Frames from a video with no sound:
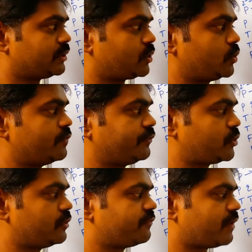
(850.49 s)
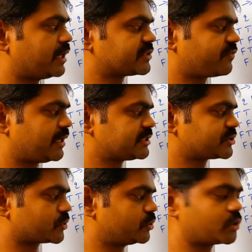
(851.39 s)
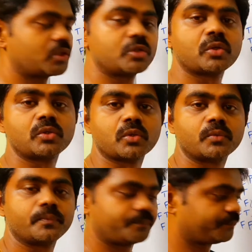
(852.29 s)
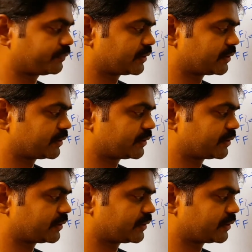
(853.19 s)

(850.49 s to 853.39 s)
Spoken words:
True, true, false, false, true, true, true, true.